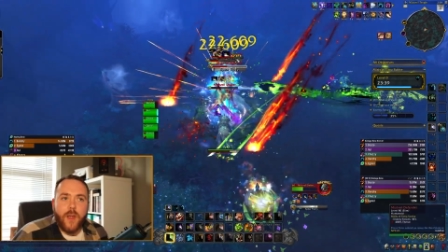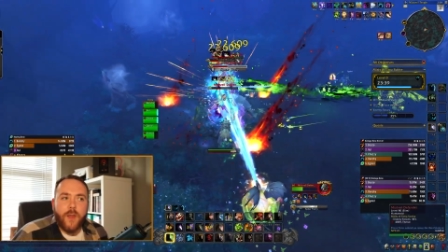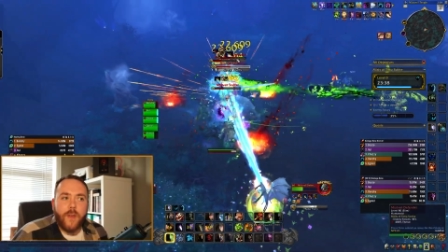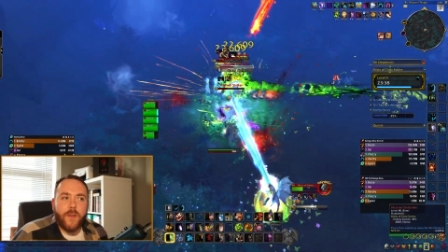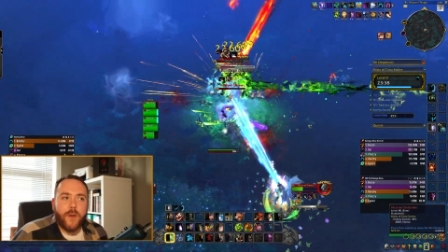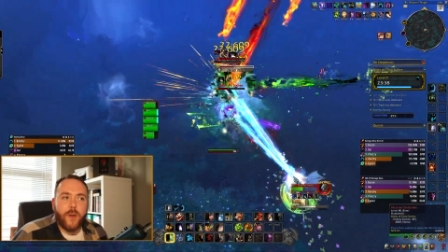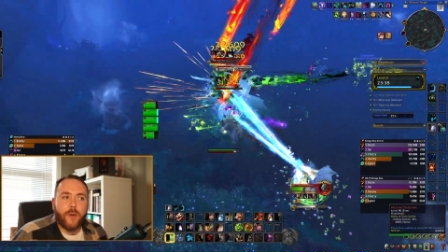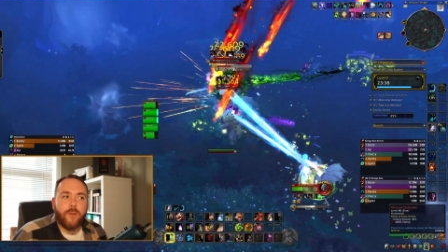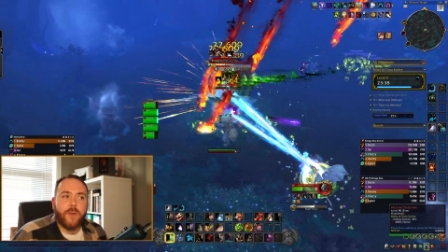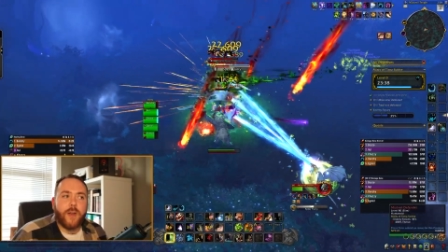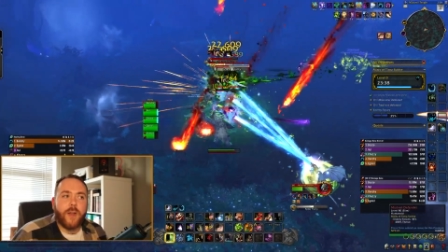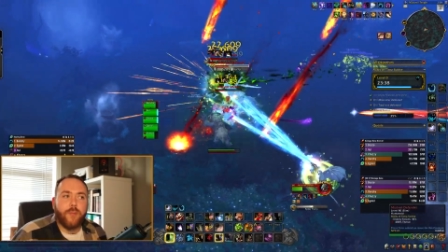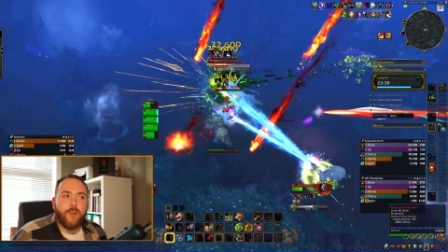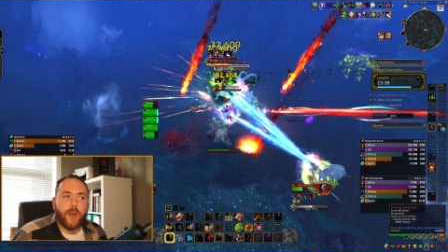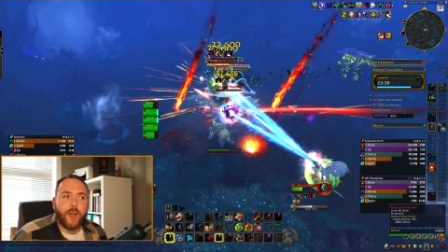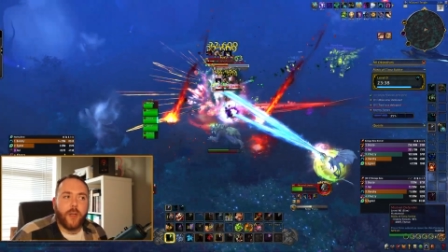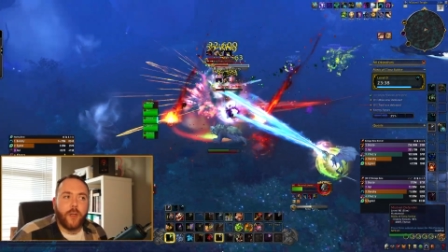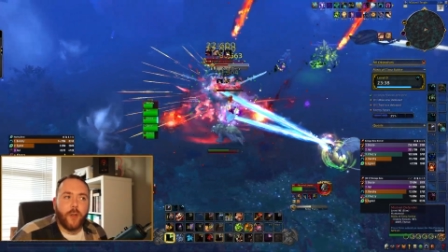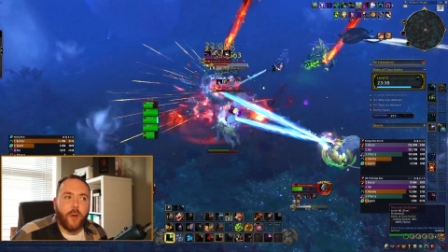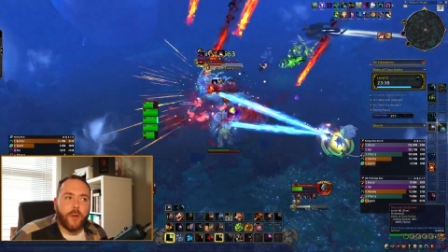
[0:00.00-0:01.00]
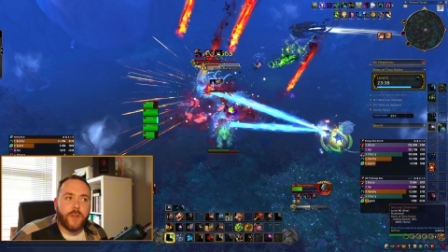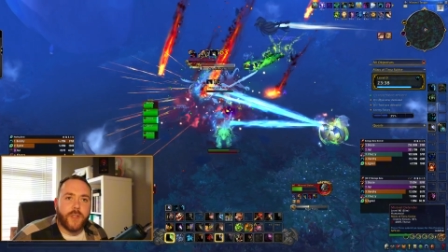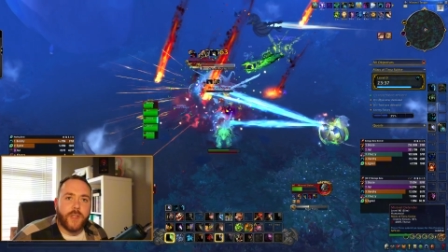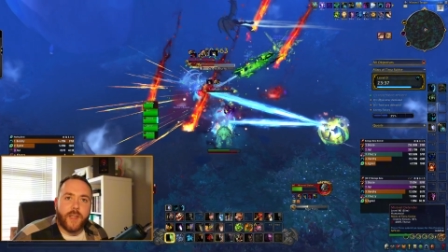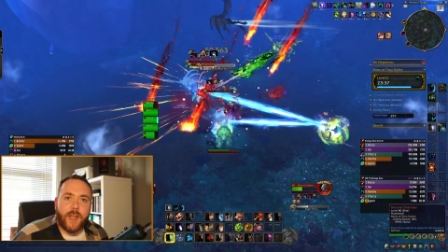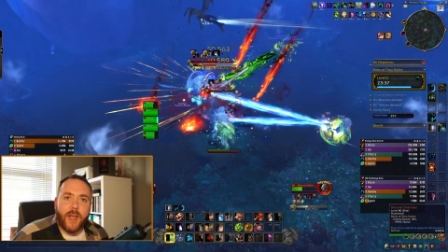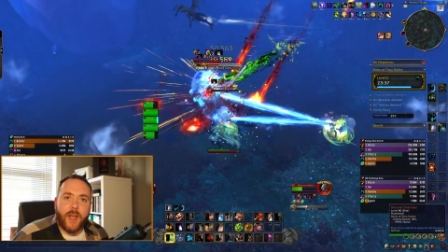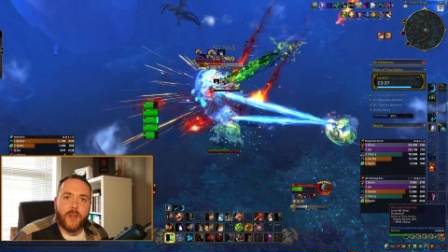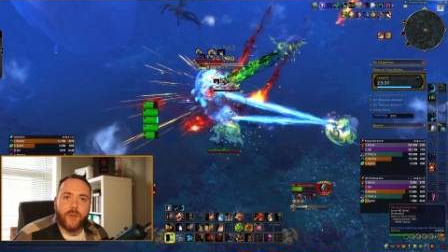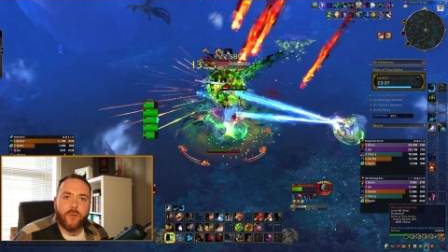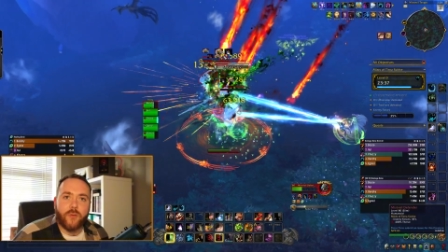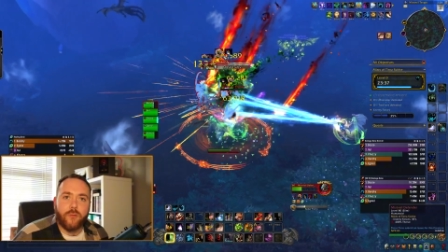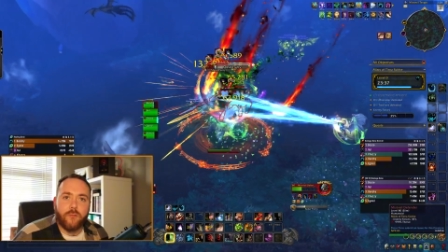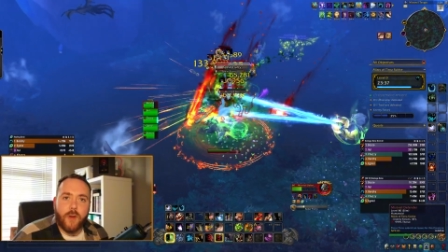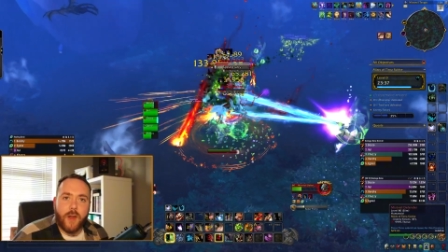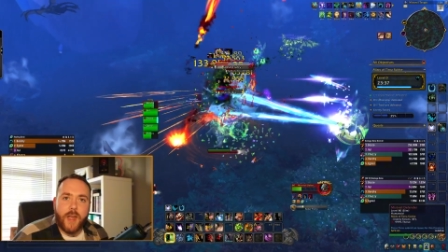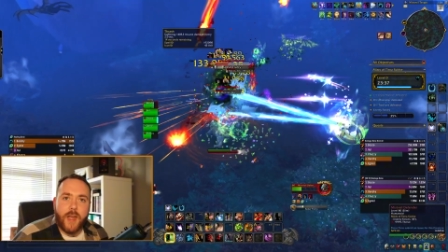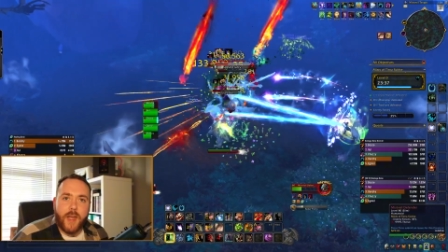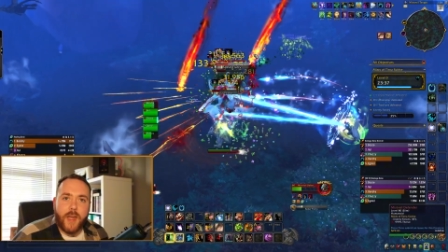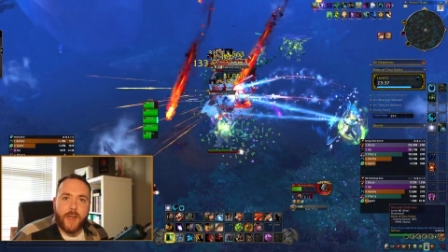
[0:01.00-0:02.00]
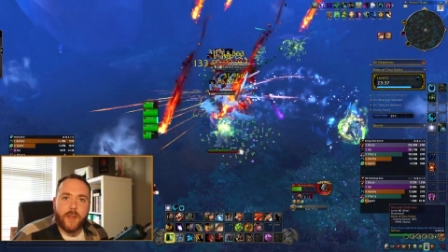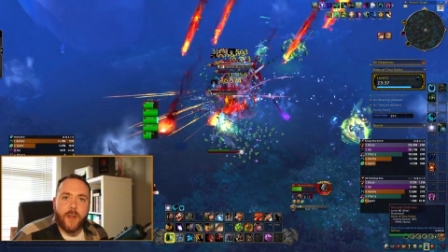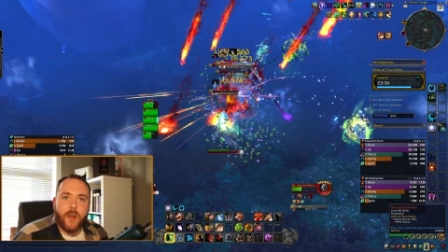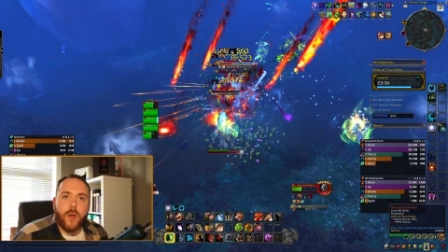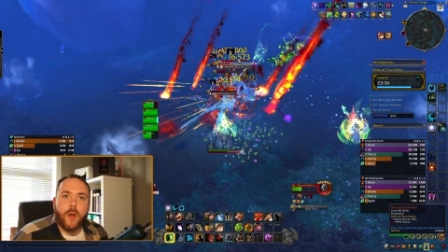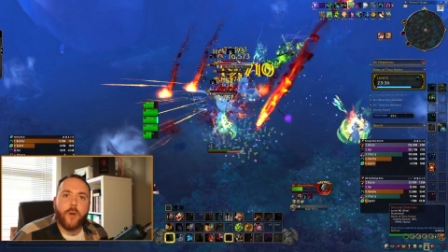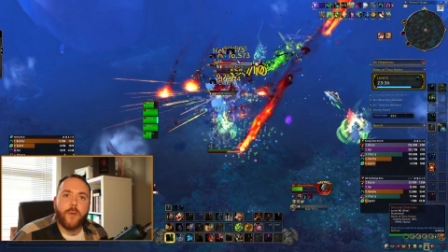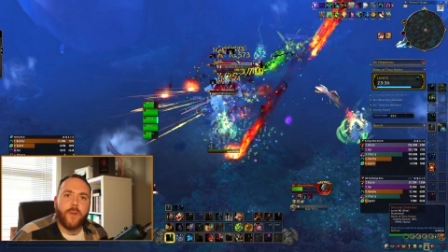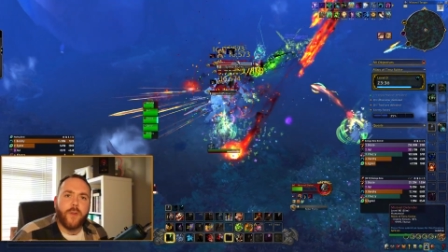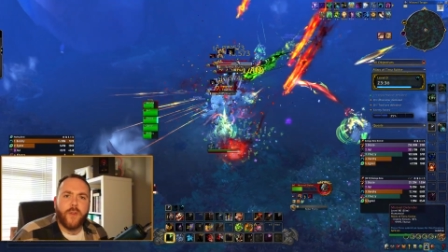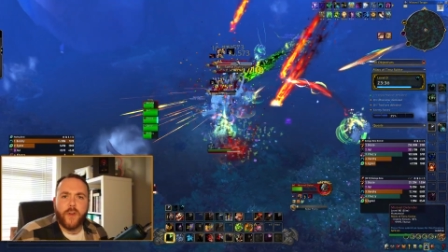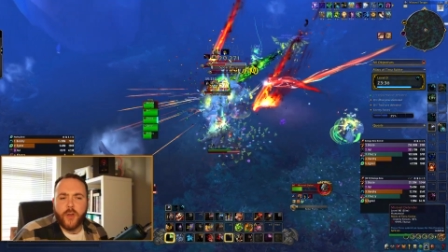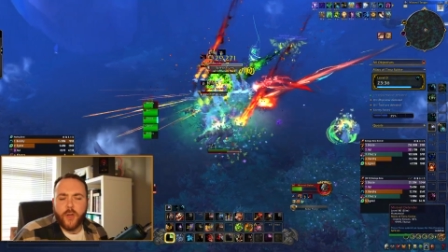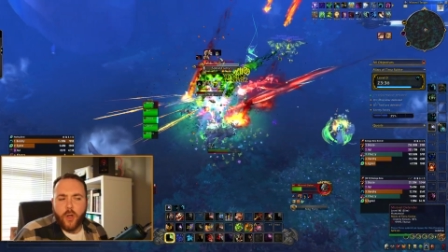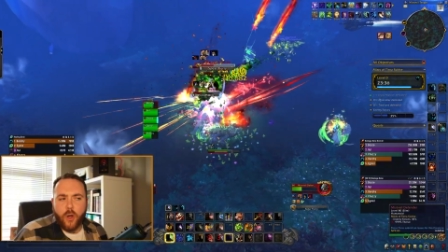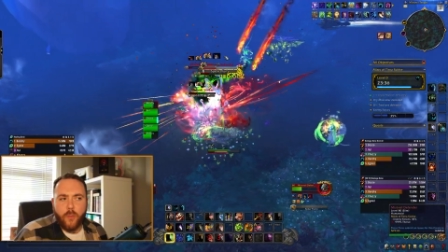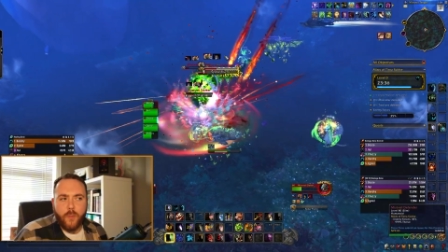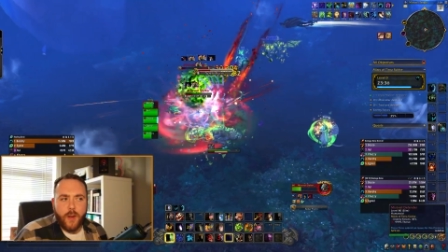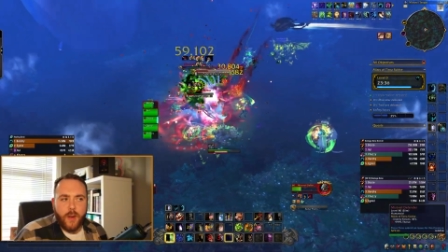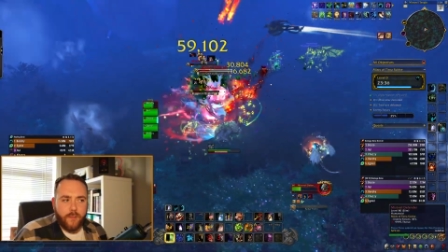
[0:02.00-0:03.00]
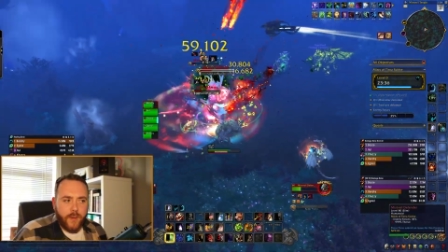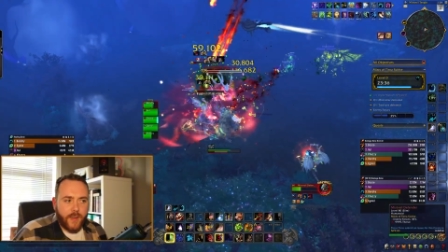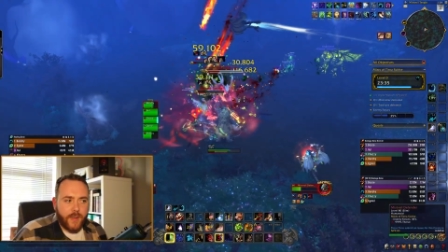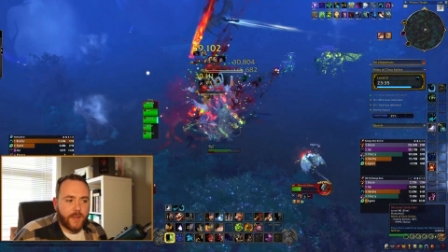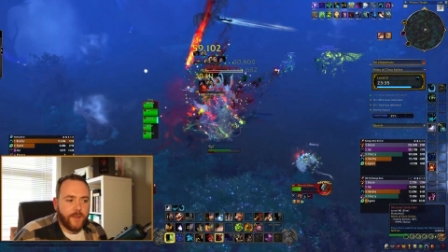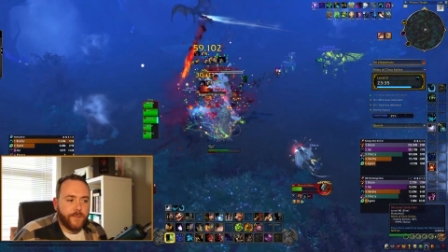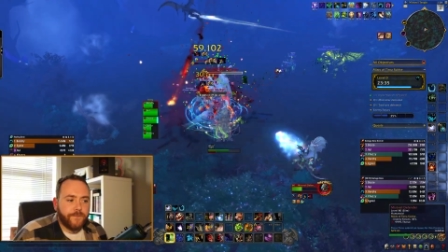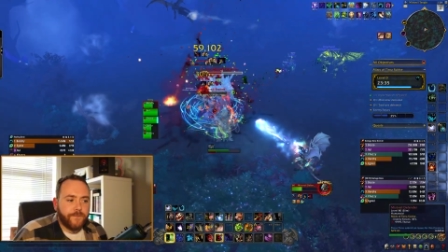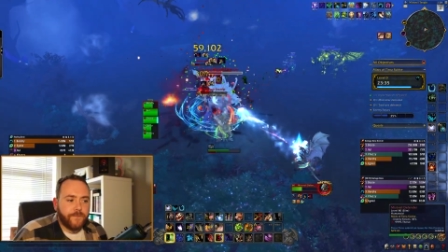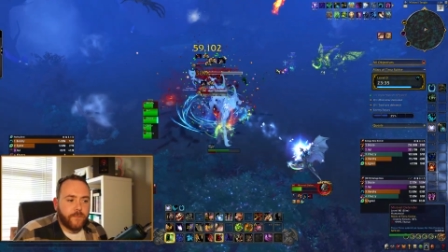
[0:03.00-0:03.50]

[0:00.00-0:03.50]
they don't really bring a lot to the actual raid other than a combat res,